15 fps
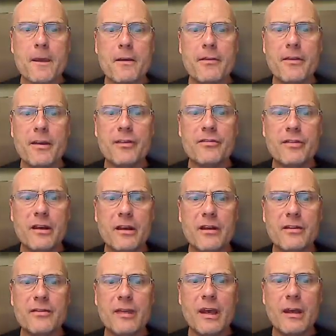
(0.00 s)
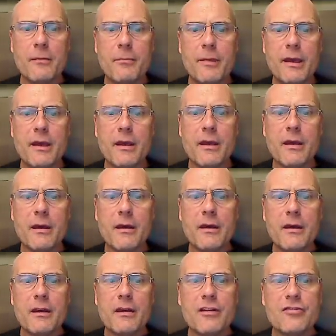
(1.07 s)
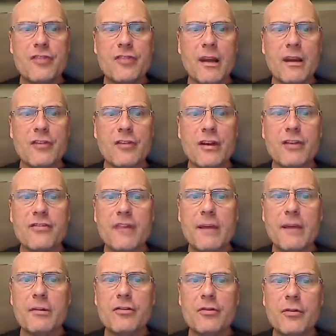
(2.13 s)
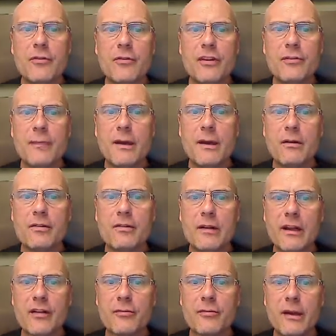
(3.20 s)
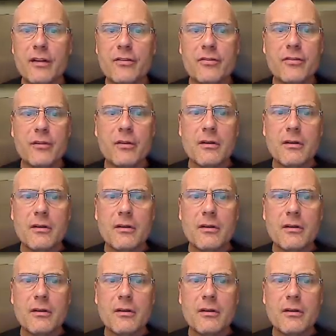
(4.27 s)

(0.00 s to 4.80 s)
This is a big challenge. In a statement, two of these male classmates